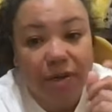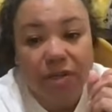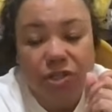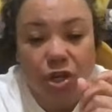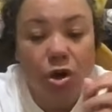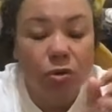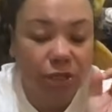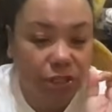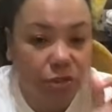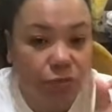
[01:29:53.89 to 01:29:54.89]
So
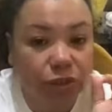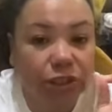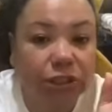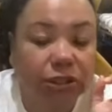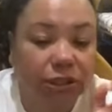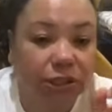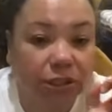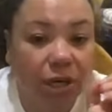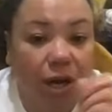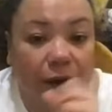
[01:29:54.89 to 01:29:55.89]
it's really the
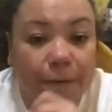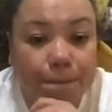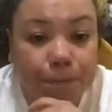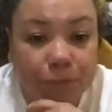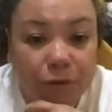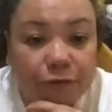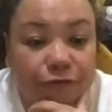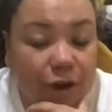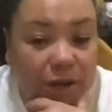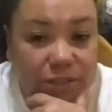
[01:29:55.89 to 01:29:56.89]
font.